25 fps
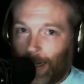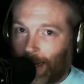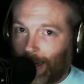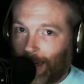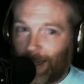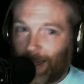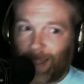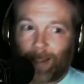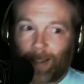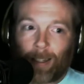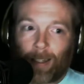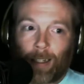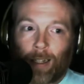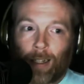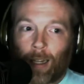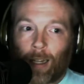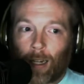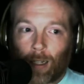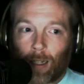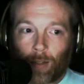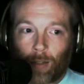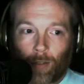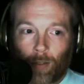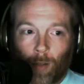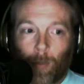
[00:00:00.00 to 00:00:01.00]
anything
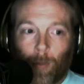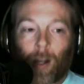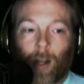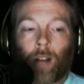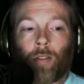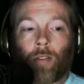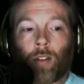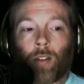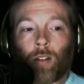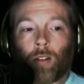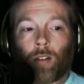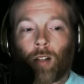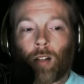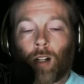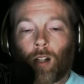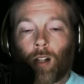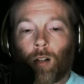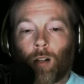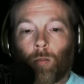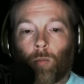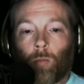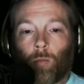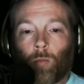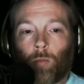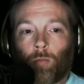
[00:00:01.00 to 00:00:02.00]
negative come out of
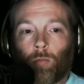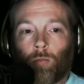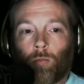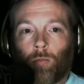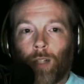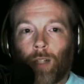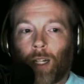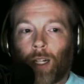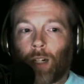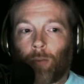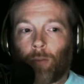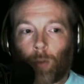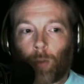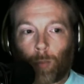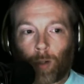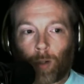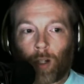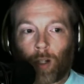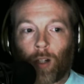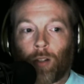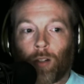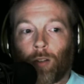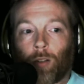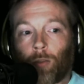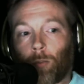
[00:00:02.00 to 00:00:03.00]
the negative
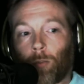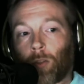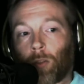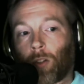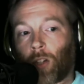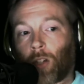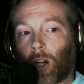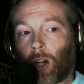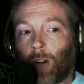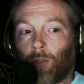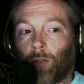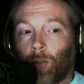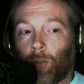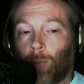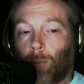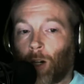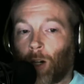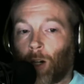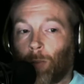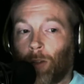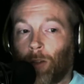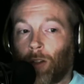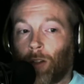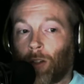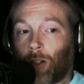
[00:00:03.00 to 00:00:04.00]
repercussions from the sheriff's
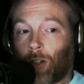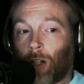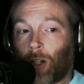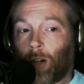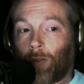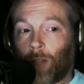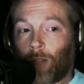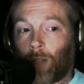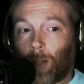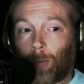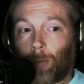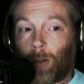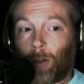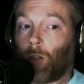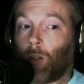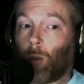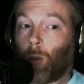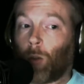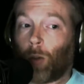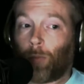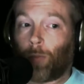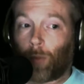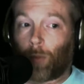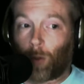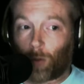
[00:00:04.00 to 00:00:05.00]
department, the sheriff deputies
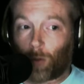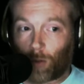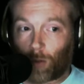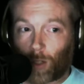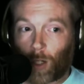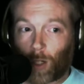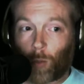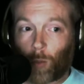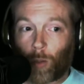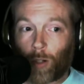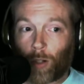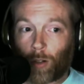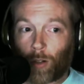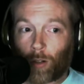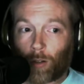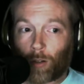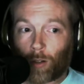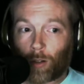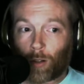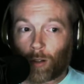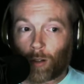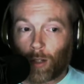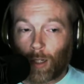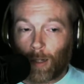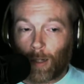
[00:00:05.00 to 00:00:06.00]
who refuse to go into
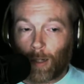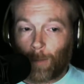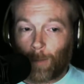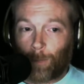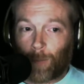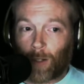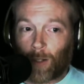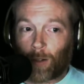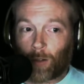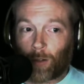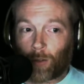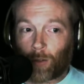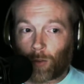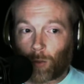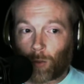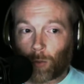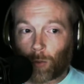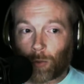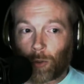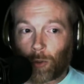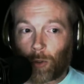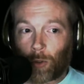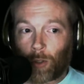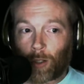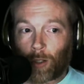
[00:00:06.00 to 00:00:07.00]
the
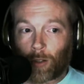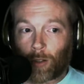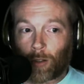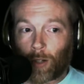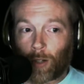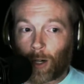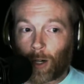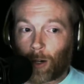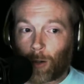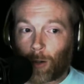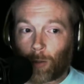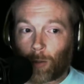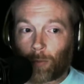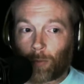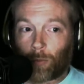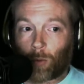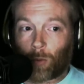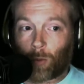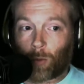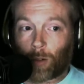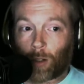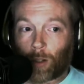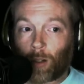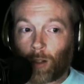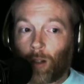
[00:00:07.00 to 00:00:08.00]
school shooting scenario in
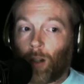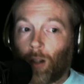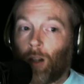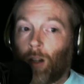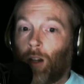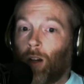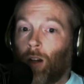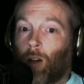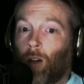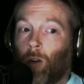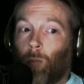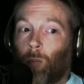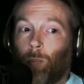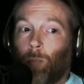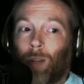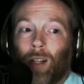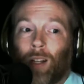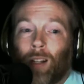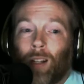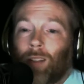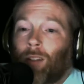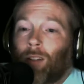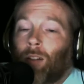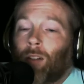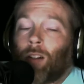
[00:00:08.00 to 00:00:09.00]
Florida,
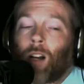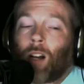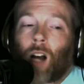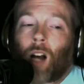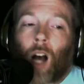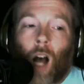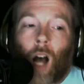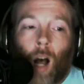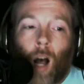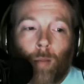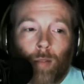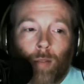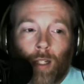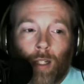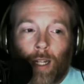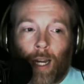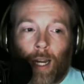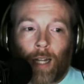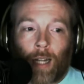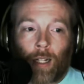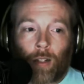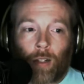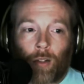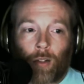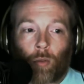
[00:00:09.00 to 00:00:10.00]
because they're not
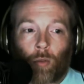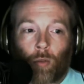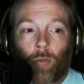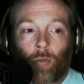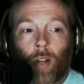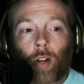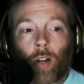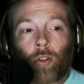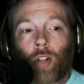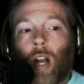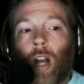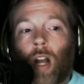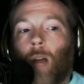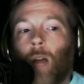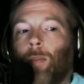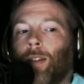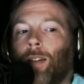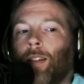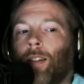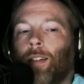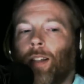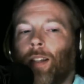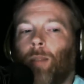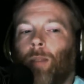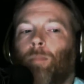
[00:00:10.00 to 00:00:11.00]
obligated to. Their job
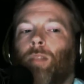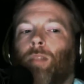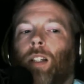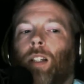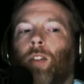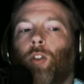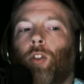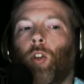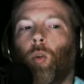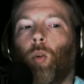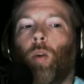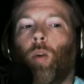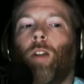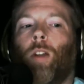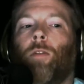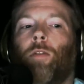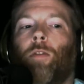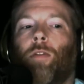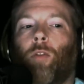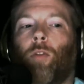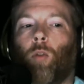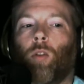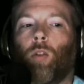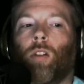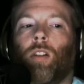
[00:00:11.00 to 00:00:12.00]
is simply to
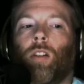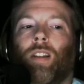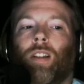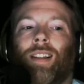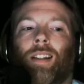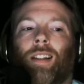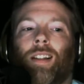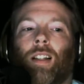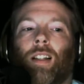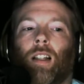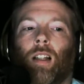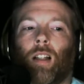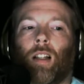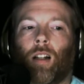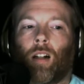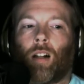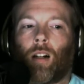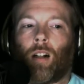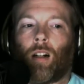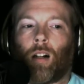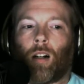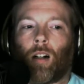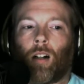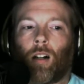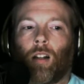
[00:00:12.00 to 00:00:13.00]
enforce the
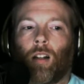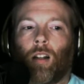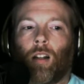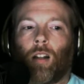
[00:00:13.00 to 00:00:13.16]
law.